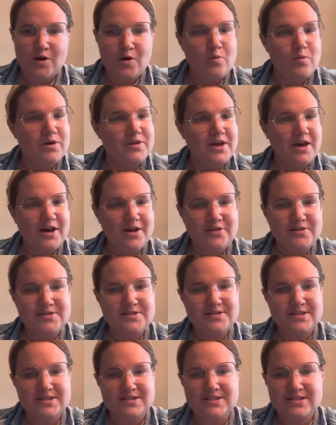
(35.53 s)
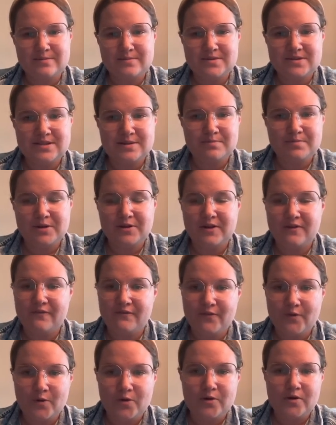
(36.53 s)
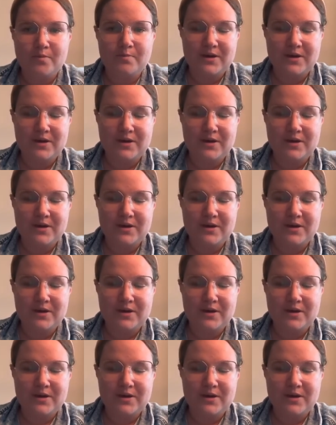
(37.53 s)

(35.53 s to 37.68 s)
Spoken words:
with other systems to build a fuller